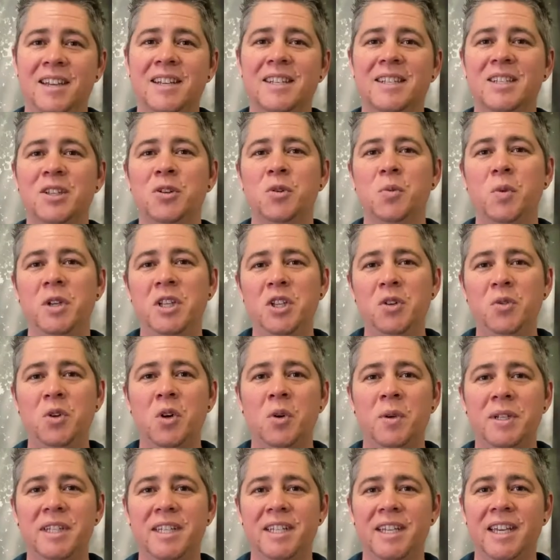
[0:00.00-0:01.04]
So when you
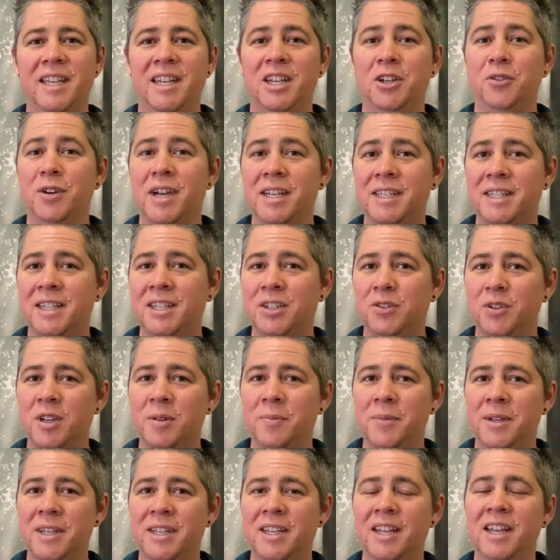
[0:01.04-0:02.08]
go in to get a Graston
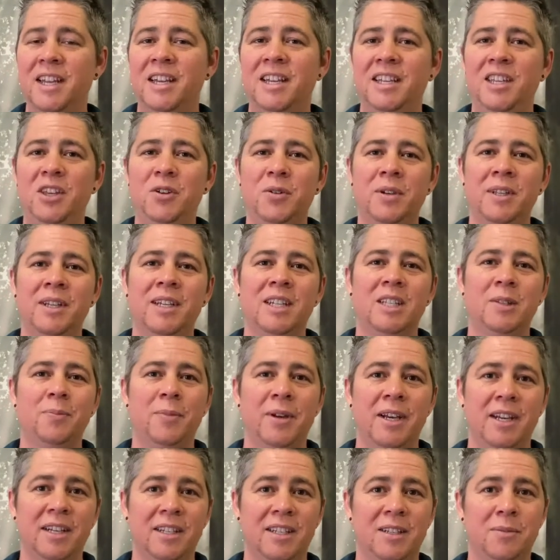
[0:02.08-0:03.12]
treatment, you can
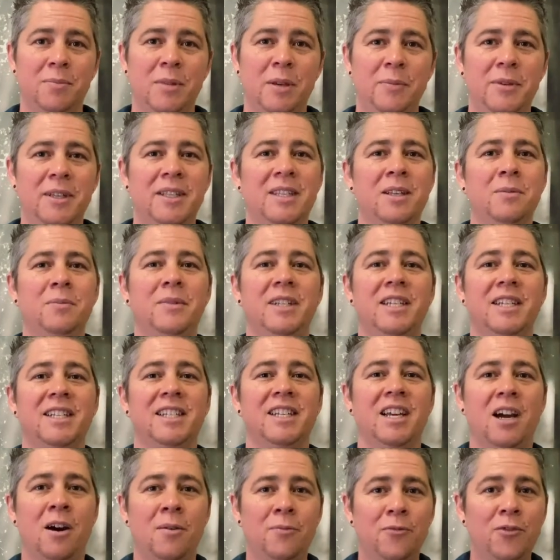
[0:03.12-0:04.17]
expect maybe some
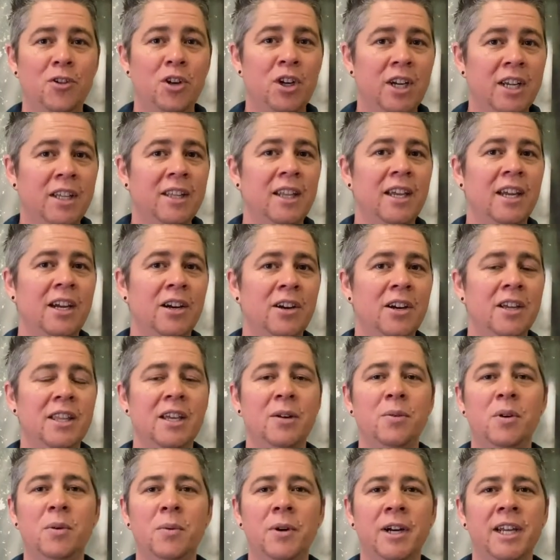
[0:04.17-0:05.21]
discomfort in the area that
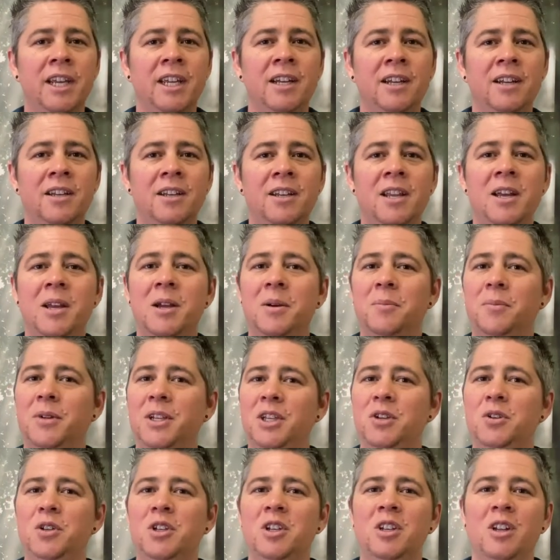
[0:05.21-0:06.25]
we're working on, but
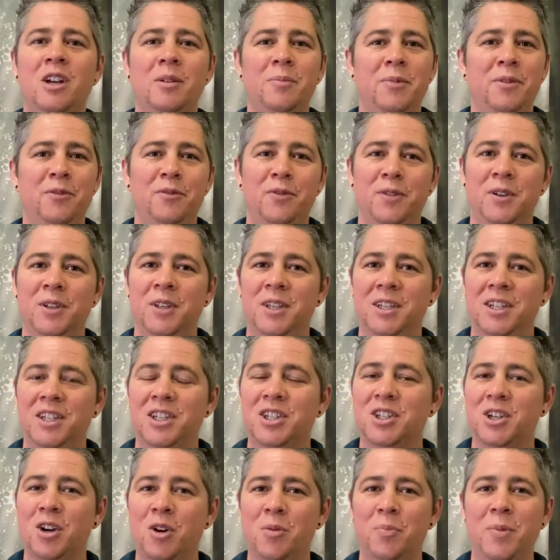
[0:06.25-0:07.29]
you should not be feeling
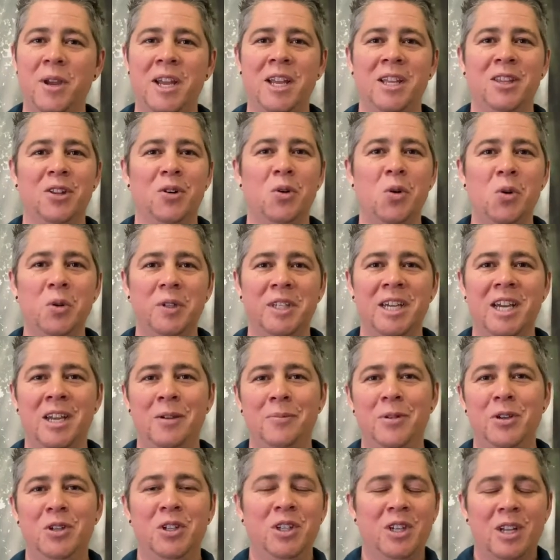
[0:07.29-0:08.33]
sharp pain the whole
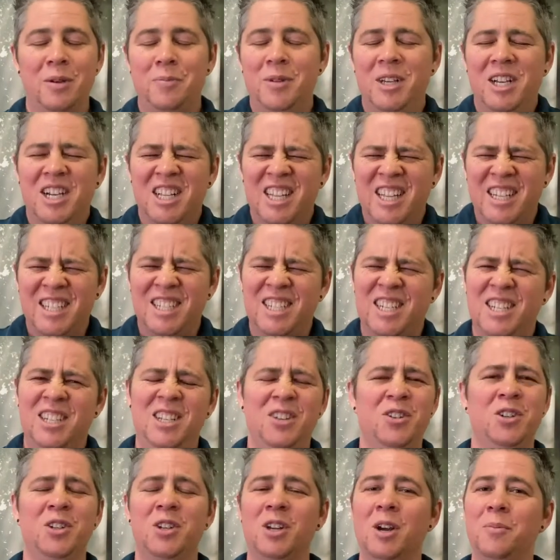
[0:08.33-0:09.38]
time. You should not be clenching.
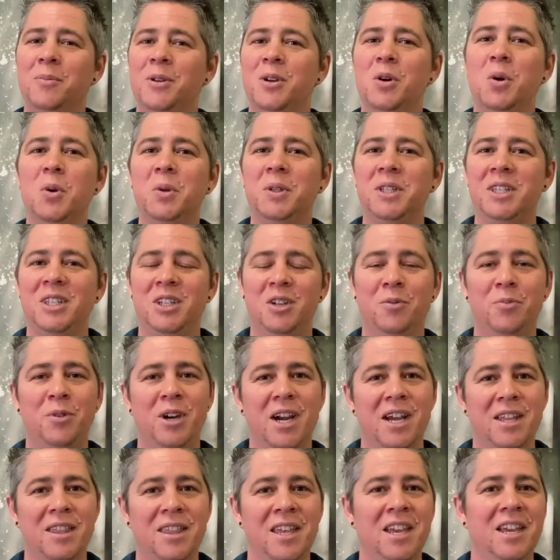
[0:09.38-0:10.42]
You should not be holding your
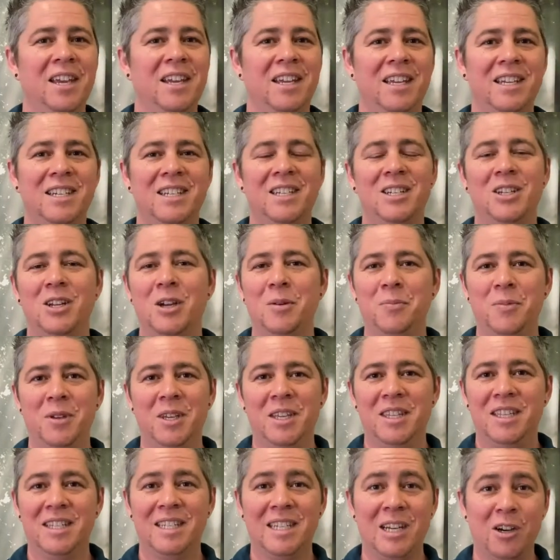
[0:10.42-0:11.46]
breath. It should not
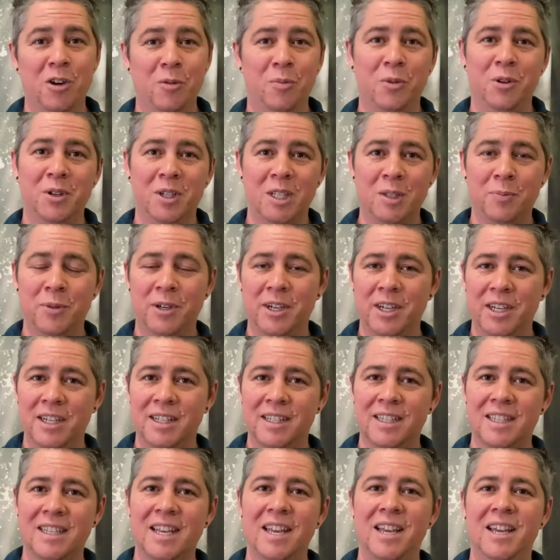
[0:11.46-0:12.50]
be this terrible
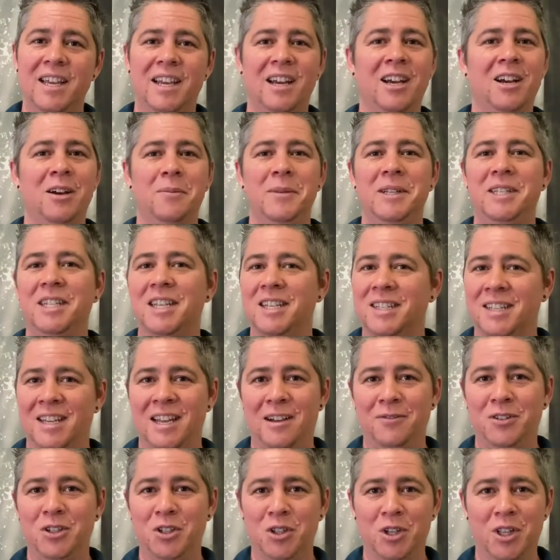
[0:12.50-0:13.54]
experience. It doesn't
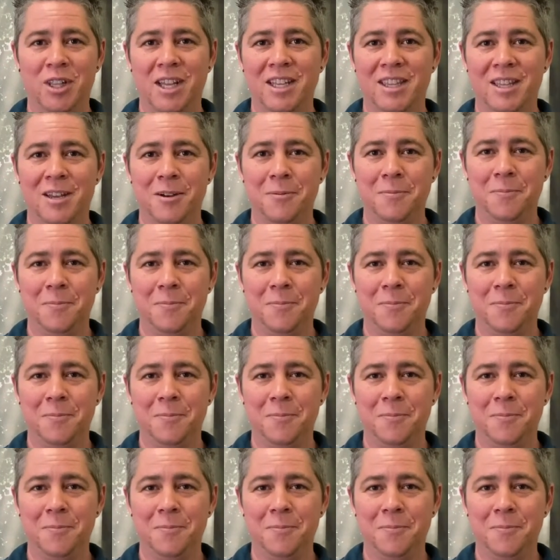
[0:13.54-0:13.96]
have to look like that.